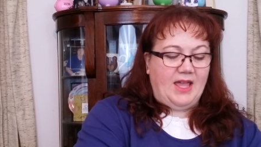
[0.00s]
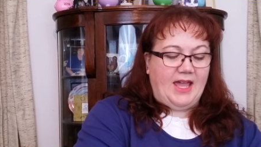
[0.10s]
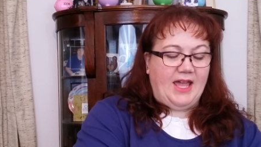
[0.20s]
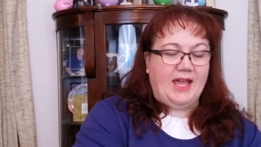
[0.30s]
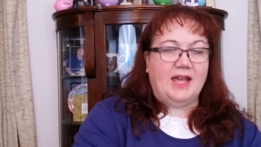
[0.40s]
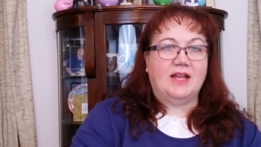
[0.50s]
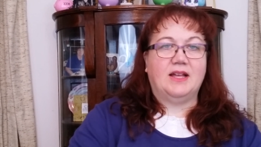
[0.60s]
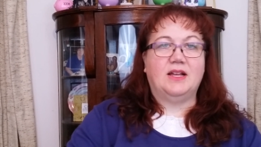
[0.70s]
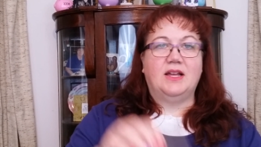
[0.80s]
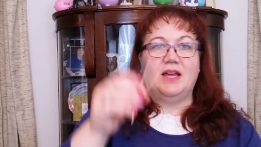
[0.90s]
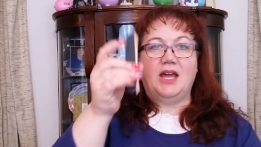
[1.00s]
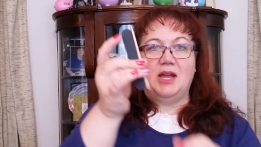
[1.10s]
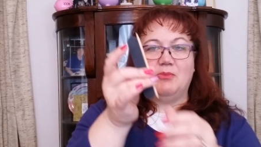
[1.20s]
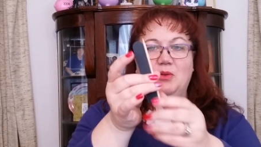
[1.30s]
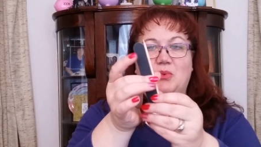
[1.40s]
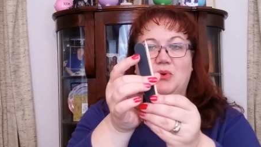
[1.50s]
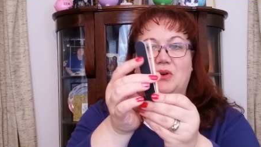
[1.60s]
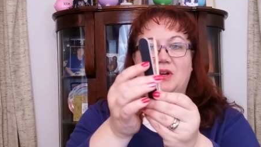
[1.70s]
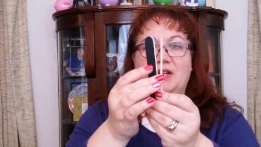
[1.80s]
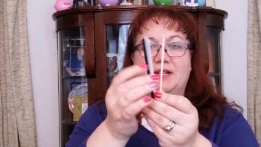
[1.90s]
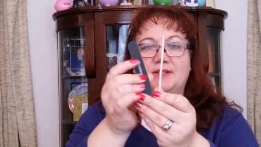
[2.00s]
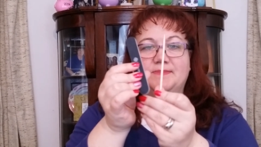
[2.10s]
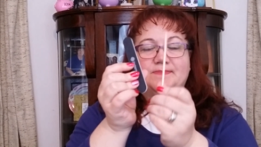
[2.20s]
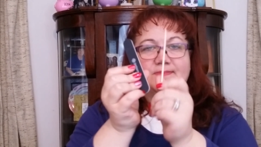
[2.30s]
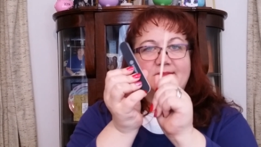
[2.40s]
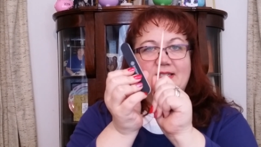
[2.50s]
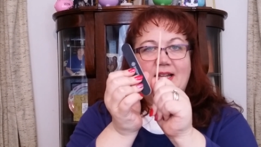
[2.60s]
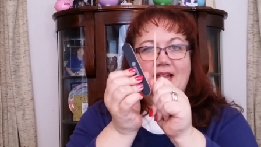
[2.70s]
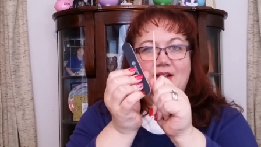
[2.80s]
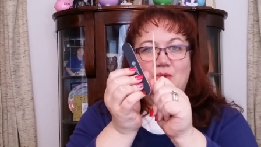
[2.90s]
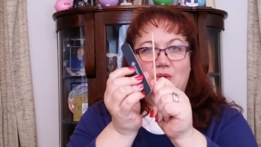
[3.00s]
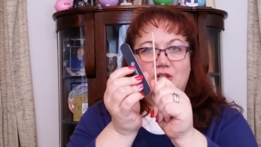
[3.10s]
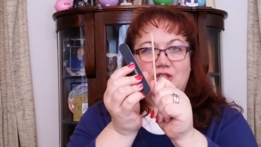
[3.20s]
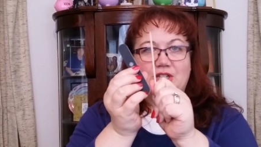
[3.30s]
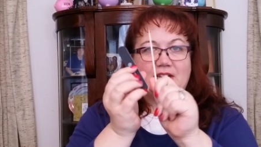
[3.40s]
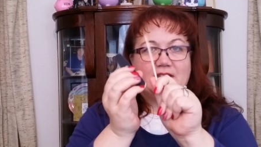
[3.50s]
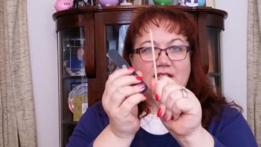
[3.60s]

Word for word: a emery board and orange stick.